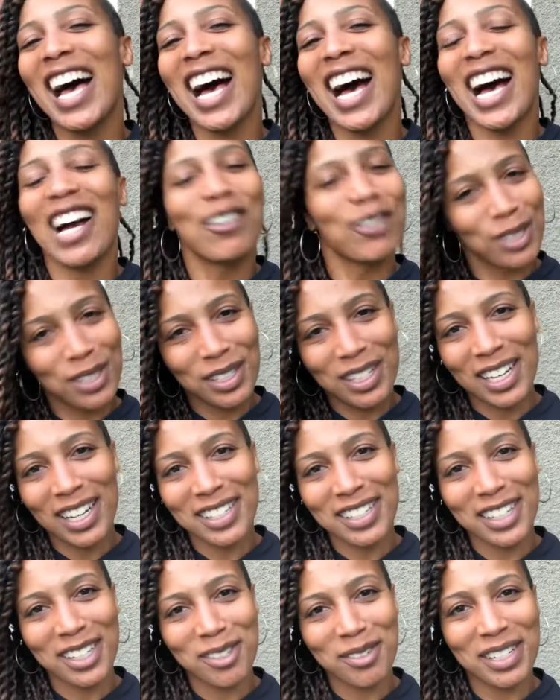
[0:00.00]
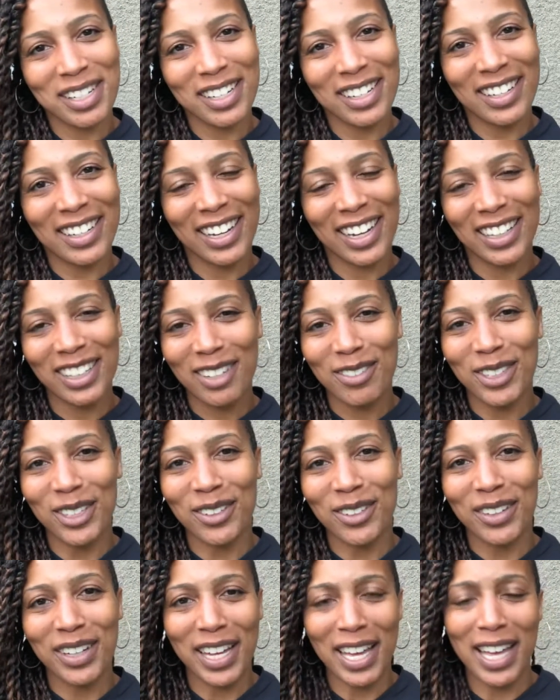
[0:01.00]
I will see you guys next week. I love
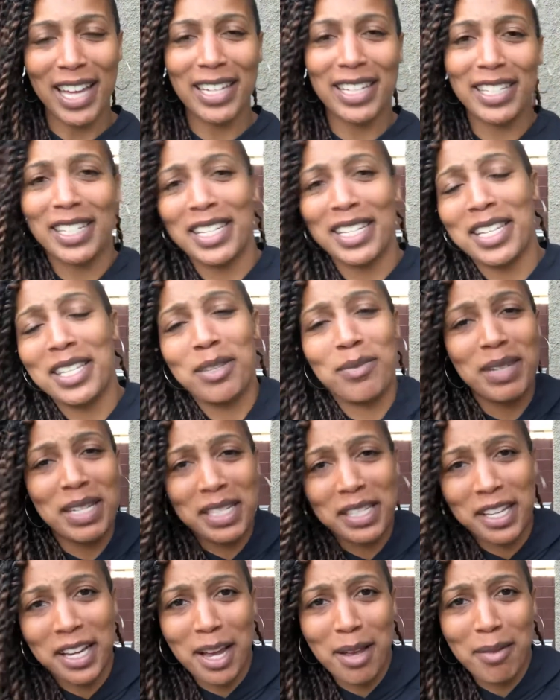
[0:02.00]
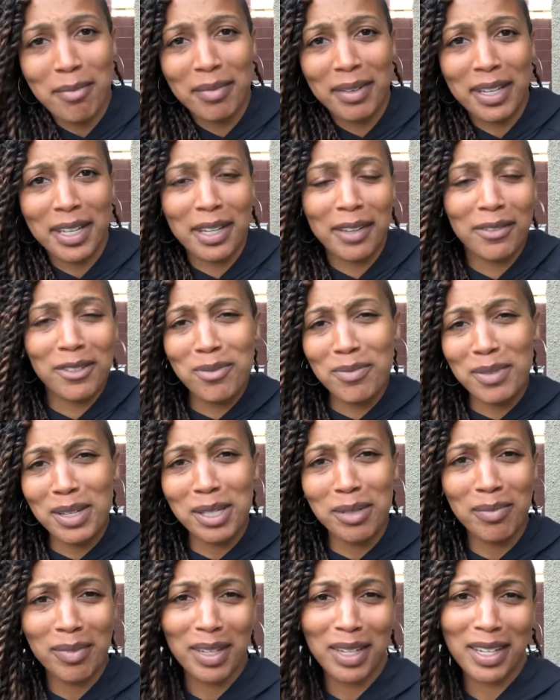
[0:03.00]
you. And in the meantime, if you
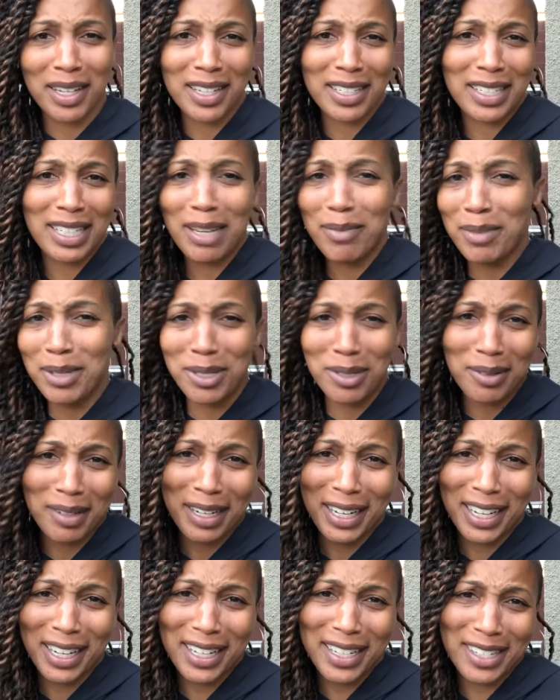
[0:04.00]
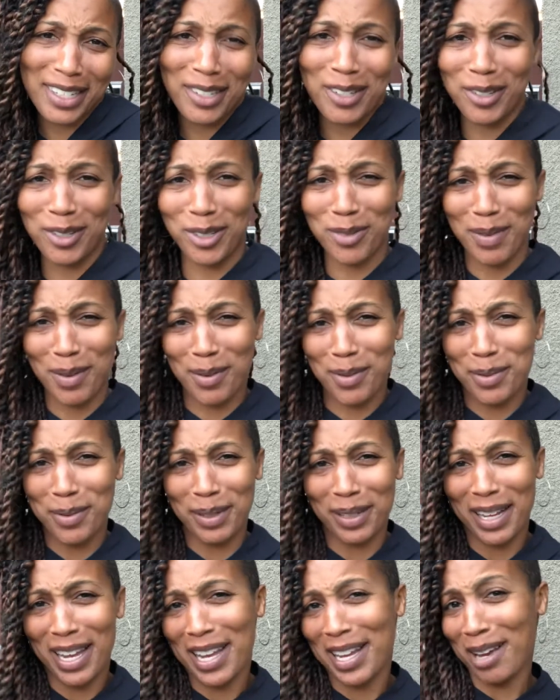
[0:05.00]
miss me, because I miss you guys, you know, so maybe
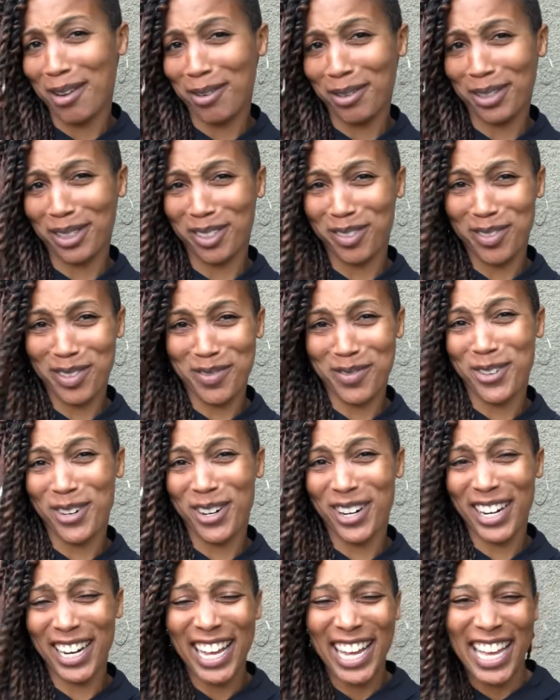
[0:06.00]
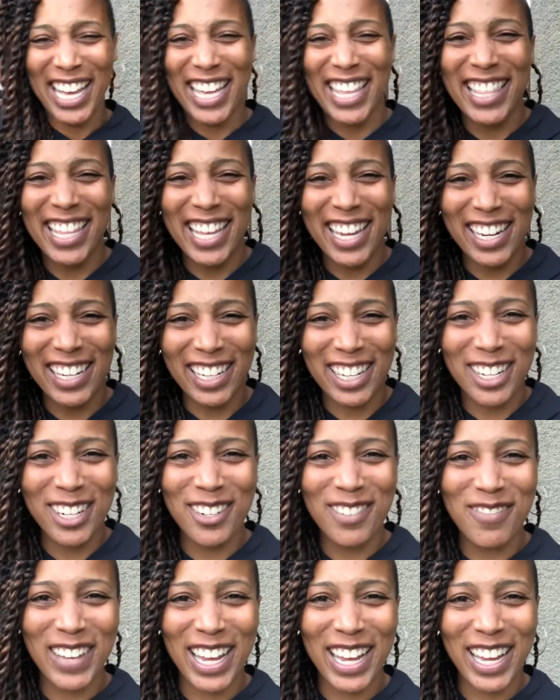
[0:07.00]
want to hang out a little bit more, then
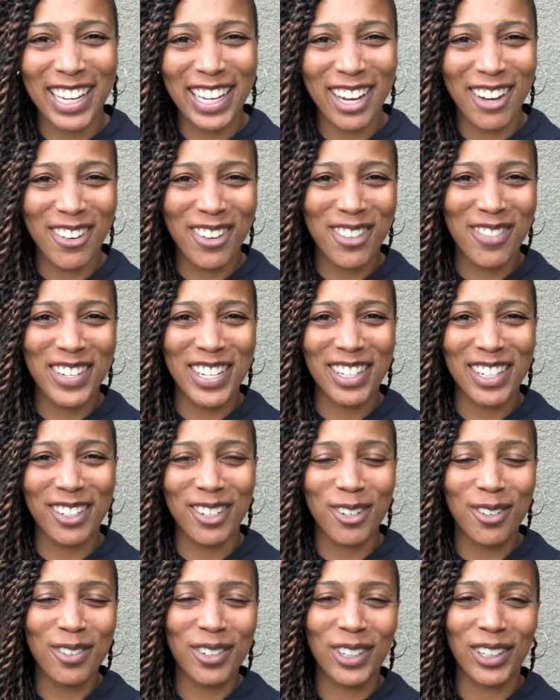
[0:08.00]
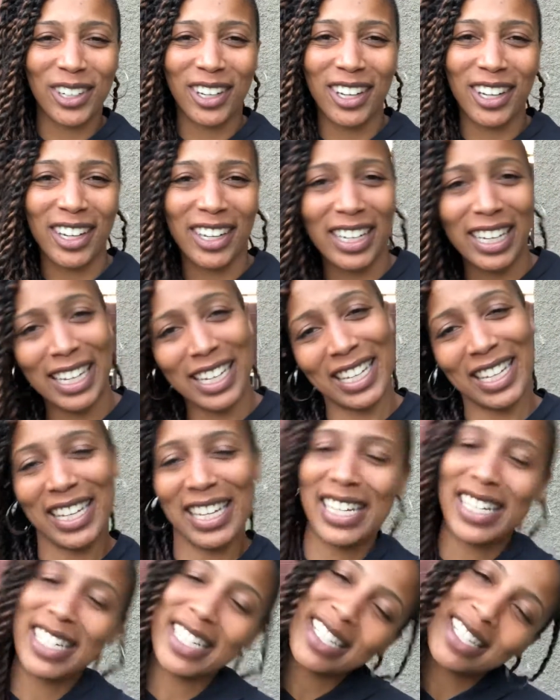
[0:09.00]
come hang out with me over on
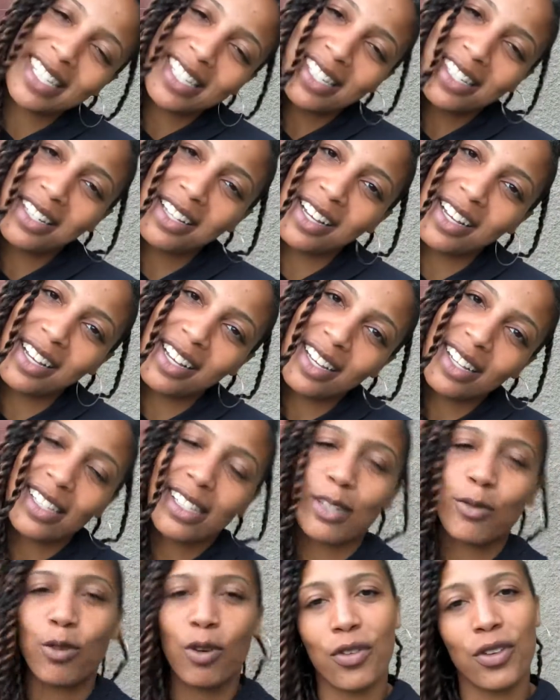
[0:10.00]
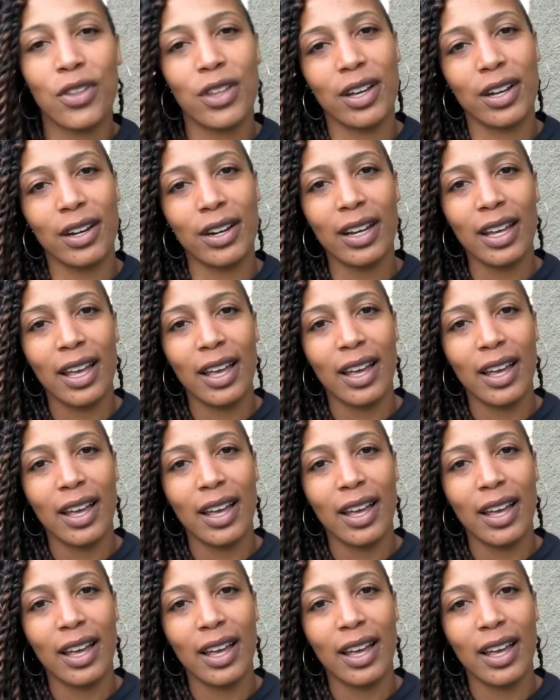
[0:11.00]
Insta, because I'm over there